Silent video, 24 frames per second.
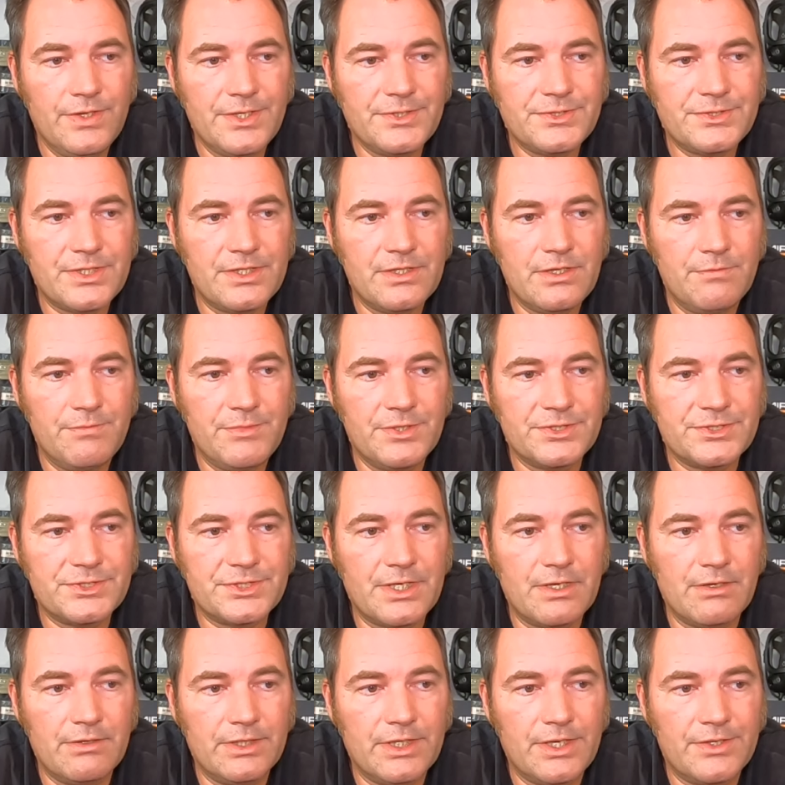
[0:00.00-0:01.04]
they said they've been
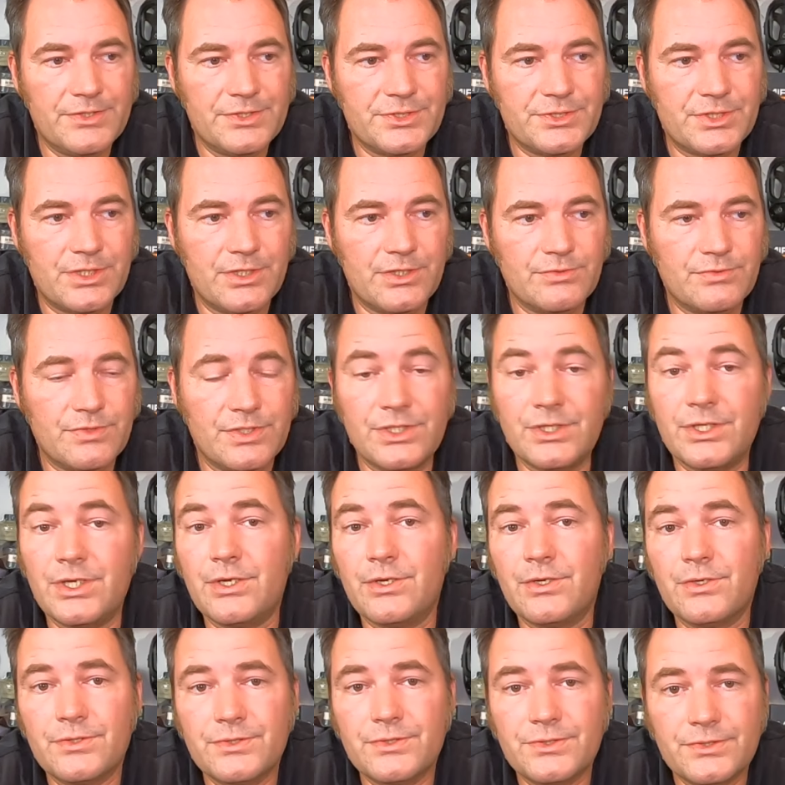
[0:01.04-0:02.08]
selling out this country
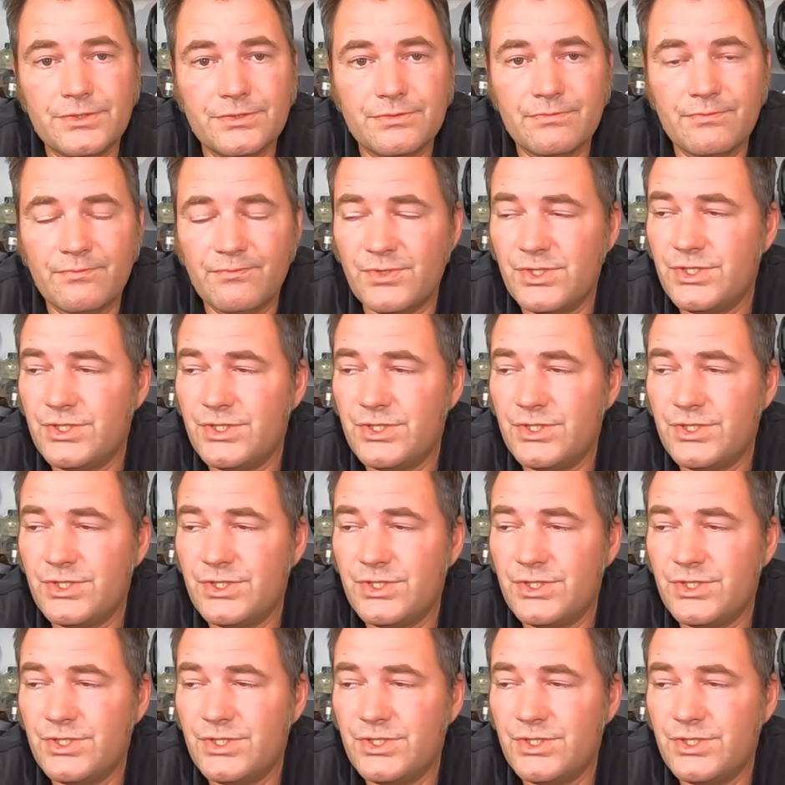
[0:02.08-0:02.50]
years.